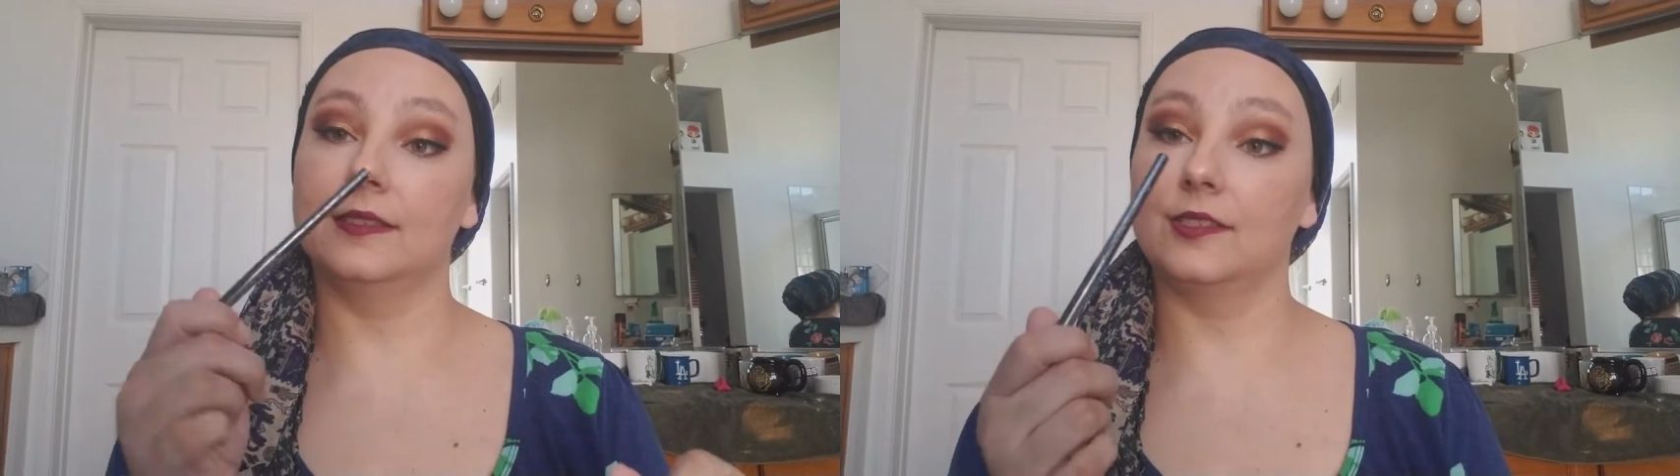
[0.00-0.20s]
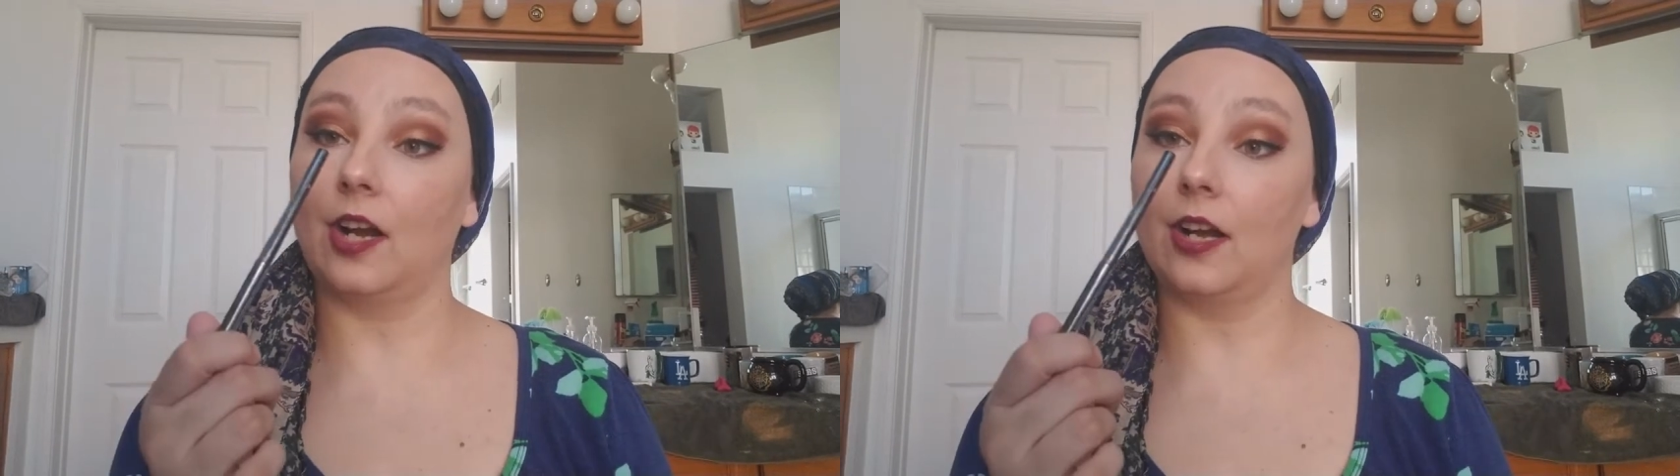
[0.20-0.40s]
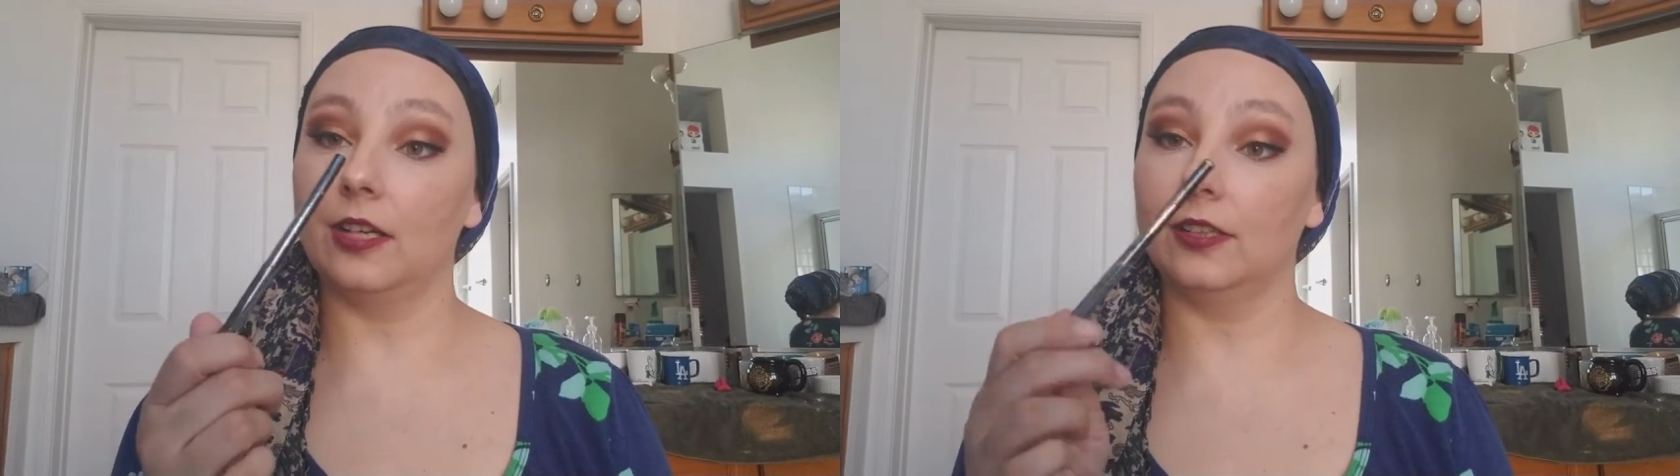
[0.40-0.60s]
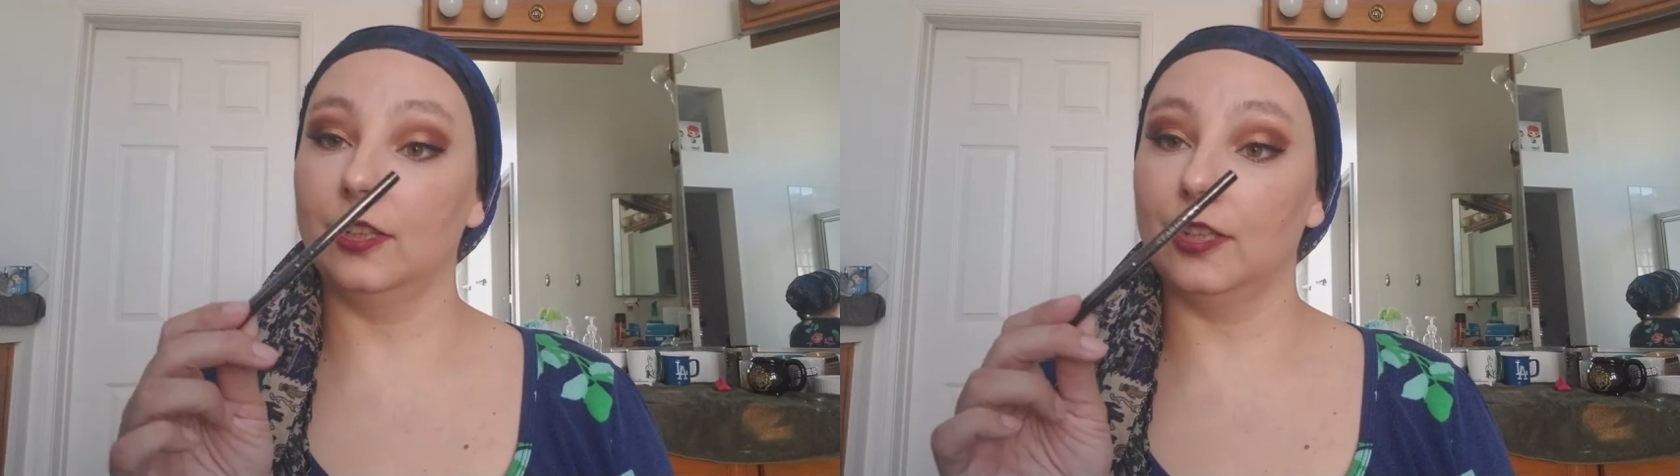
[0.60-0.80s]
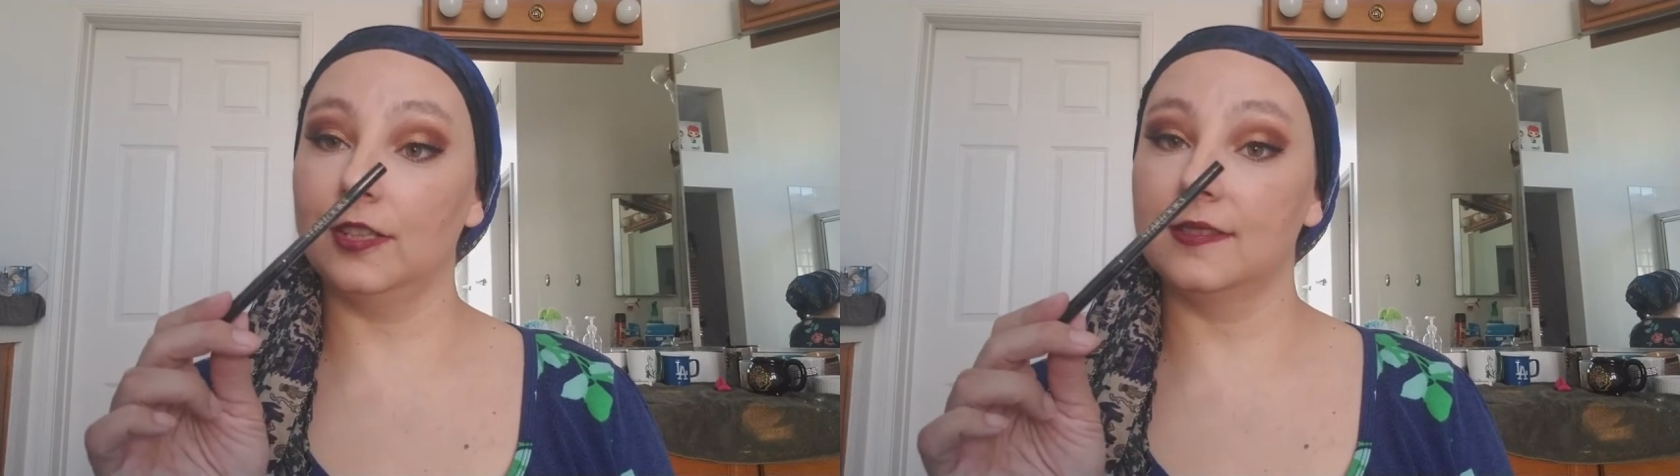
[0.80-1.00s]
Star
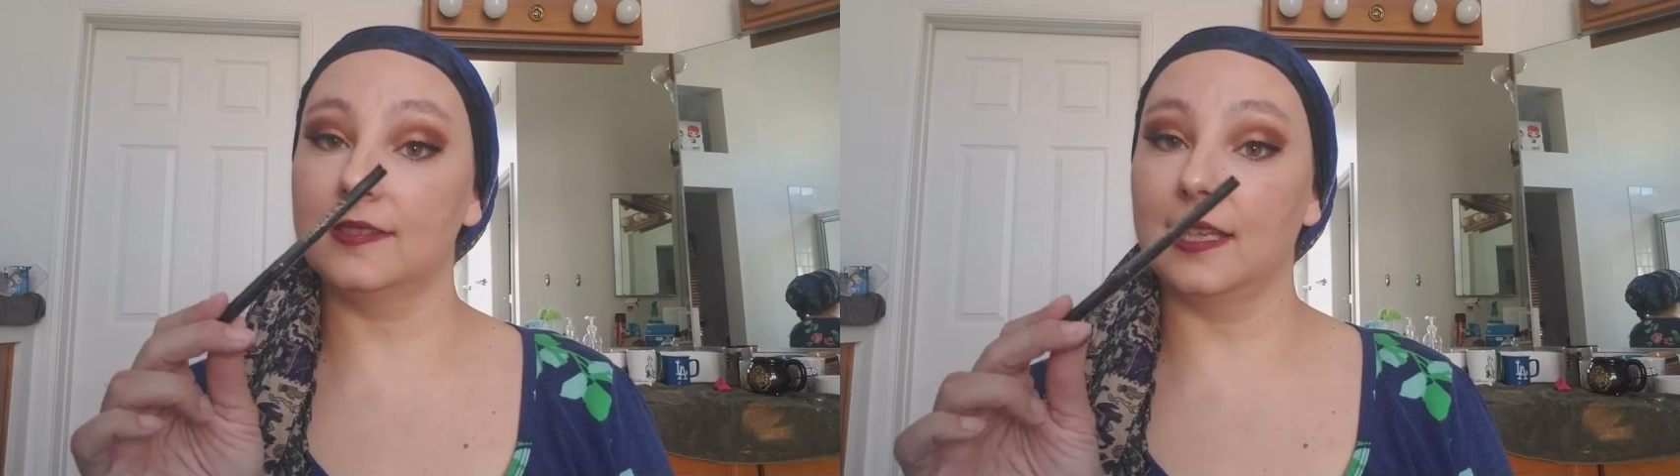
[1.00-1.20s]
Looks.